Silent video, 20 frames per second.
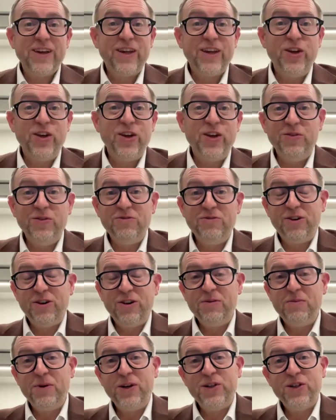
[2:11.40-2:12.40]
thank you
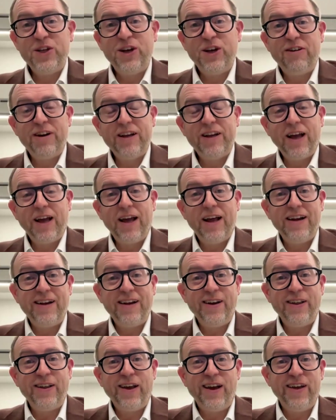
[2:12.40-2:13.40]
very much, Eric,
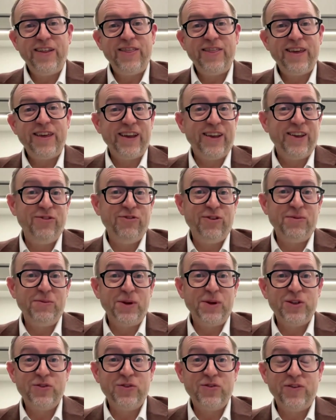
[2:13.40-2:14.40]
and thank you very
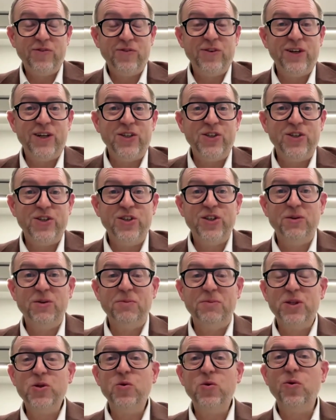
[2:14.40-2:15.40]
much for the invitation to
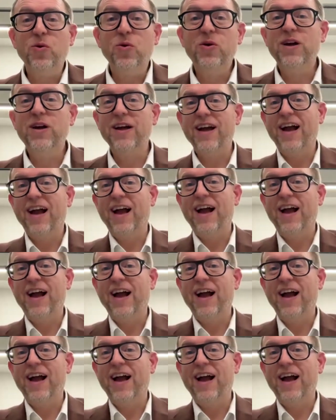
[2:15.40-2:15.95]
come and talk.